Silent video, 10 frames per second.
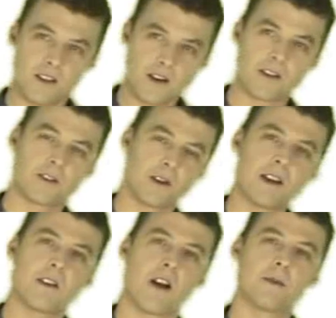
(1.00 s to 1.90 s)
There are three
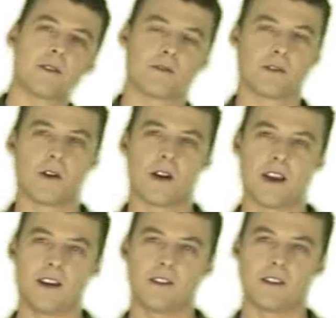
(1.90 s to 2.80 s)
types of floor
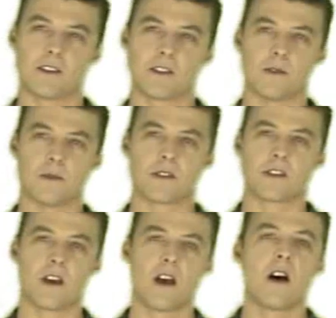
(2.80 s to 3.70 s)
heating systems,
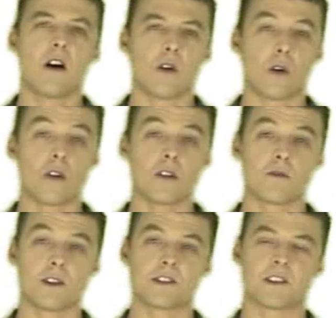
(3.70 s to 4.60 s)
all of
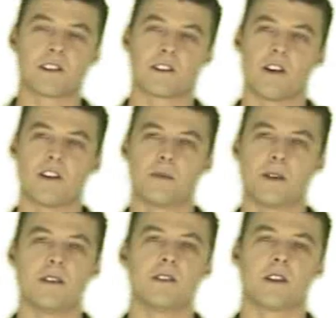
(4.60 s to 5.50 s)
which are designed to
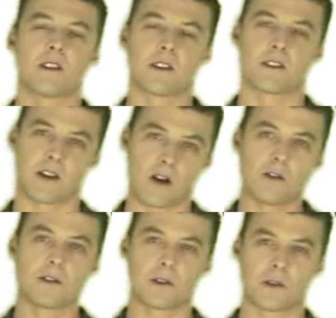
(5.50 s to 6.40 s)
be used as the
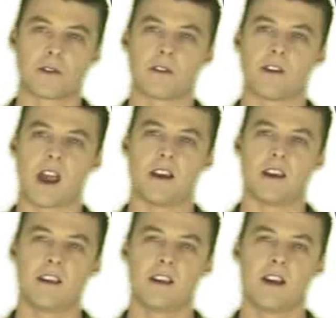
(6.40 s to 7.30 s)
sole source of
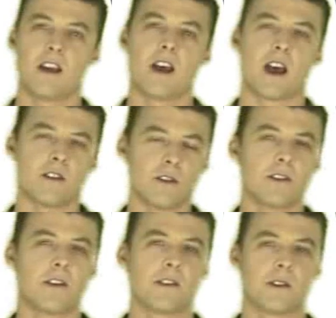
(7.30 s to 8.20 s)
heating, and all
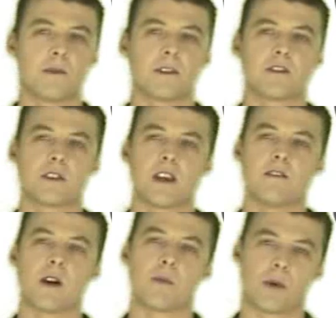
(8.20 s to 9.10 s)
systems
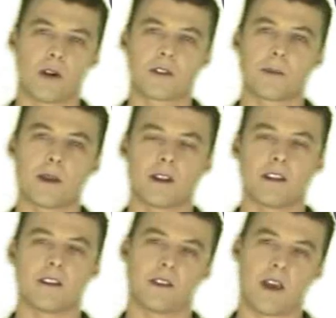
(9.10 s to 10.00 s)
achieve approximately
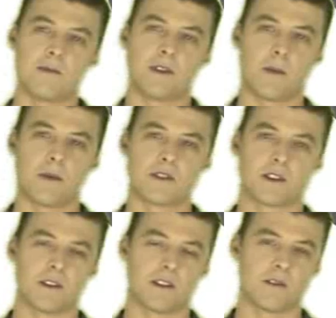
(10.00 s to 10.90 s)
the same
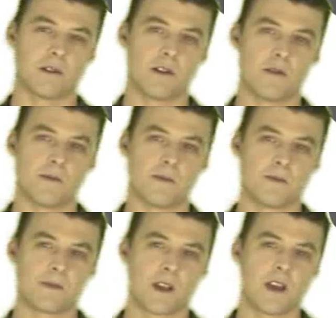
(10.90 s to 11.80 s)
temperature in the room.
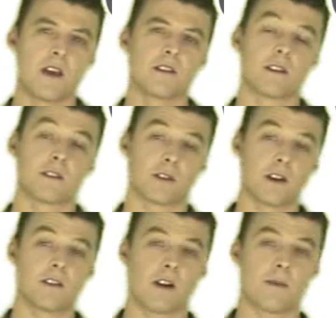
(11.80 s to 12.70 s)
The
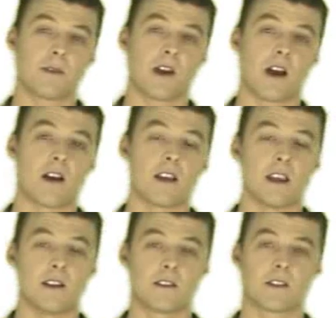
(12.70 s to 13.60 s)
three types are
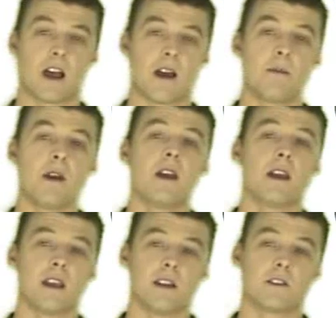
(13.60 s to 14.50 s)
in slab,
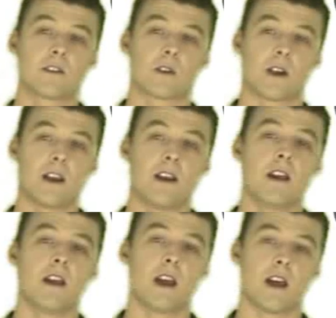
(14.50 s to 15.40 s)
in screed,
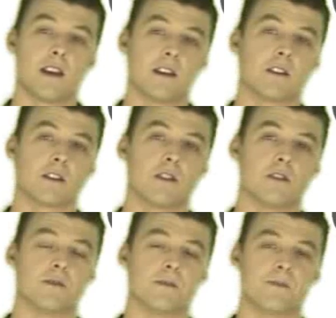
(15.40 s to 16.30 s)
and in
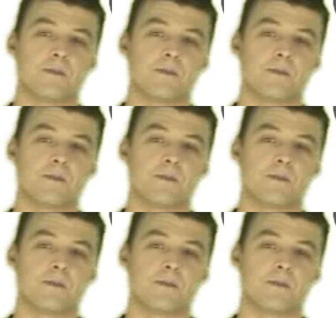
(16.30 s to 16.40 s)
glue.